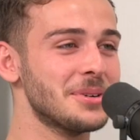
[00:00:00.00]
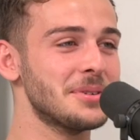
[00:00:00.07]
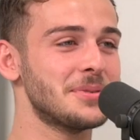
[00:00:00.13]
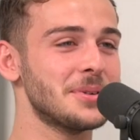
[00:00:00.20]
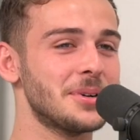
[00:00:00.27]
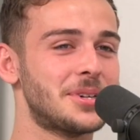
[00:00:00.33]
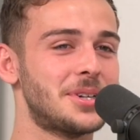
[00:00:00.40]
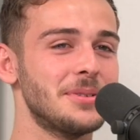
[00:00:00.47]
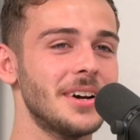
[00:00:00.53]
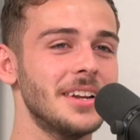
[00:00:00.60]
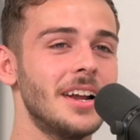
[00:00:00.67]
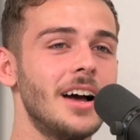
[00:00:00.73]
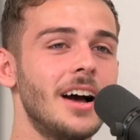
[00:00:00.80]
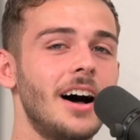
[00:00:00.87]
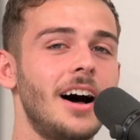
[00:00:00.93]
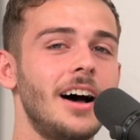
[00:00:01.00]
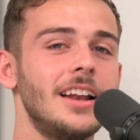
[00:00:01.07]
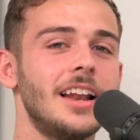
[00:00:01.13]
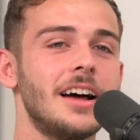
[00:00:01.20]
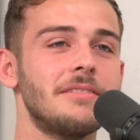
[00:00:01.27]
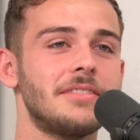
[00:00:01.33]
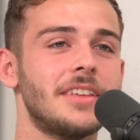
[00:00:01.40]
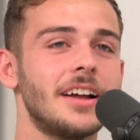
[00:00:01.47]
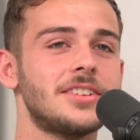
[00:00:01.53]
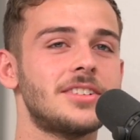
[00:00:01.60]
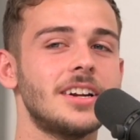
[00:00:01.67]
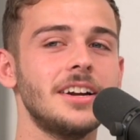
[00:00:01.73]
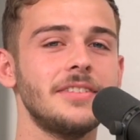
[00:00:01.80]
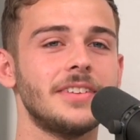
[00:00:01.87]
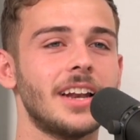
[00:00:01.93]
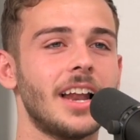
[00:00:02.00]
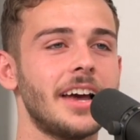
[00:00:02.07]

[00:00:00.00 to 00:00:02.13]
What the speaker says: all of it, she went, I love that. Cheer if you